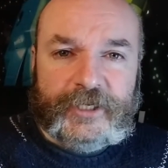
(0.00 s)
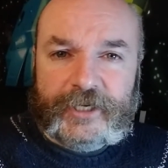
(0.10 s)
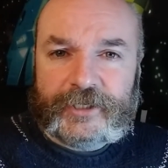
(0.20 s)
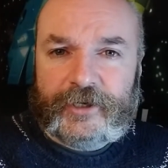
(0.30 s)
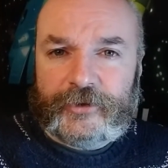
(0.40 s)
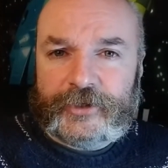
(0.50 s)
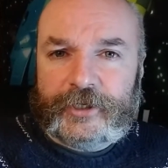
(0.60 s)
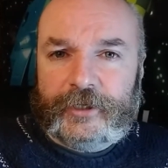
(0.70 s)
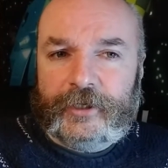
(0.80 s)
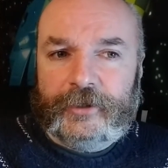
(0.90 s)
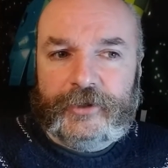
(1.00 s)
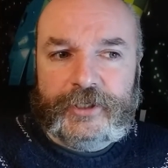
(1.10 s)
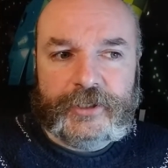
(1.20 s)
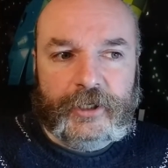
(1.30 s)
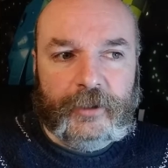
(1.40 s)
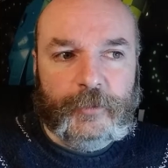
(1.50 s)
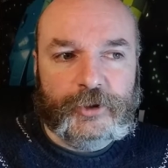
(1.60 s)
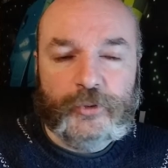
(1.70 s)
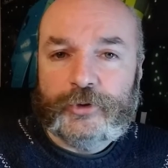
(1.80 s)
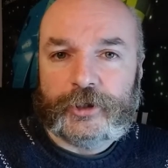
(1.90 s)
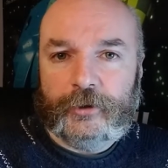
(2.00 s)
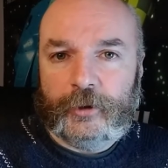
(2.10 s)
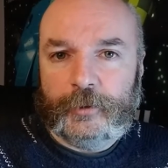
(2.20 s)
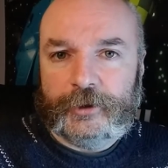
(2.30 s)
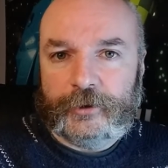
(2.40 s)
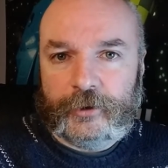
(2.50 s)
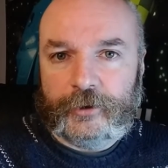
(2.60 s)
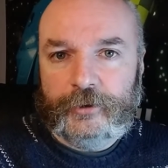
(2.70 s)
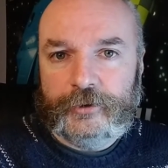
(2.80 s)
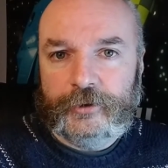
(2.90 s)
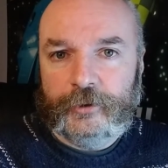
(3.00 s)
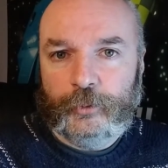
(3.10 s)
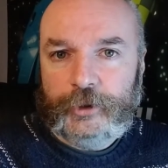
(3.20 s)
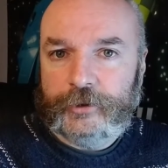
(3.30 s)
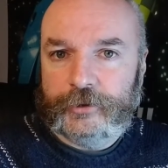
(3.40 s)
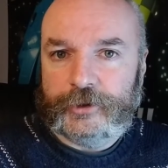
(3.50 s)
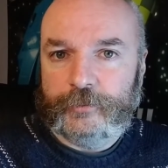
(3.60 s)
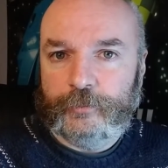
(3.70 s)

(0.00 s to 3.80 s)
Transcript: TSR at this time is also coming to the conclusion that we could